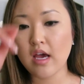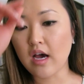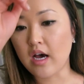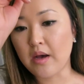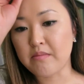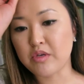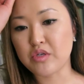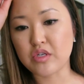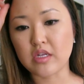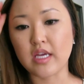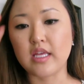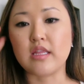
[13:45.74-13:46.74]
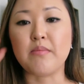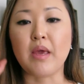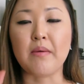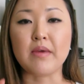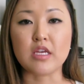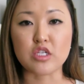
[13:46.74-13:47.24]
Usually the
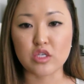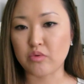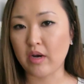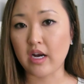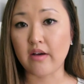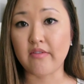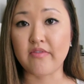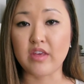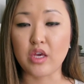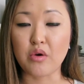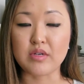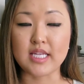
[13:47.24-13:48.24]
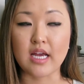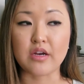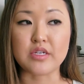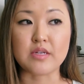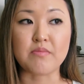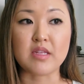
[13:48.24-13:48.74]
baby is just right off of the yolk sac or
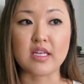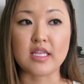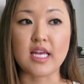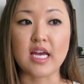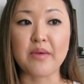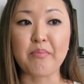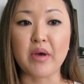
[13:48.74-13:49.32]
something like that,